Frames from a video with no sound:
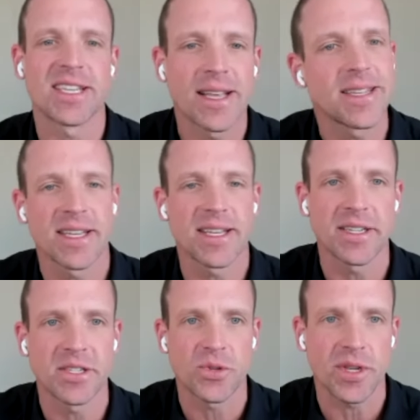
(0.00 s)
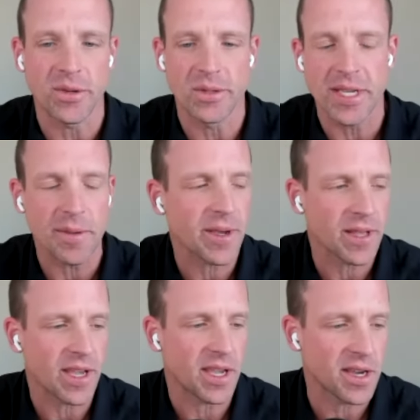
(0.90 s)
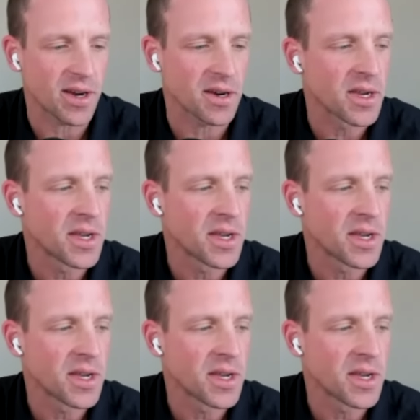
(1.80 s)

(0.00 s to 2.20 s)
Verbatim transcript: this industry, you typically hear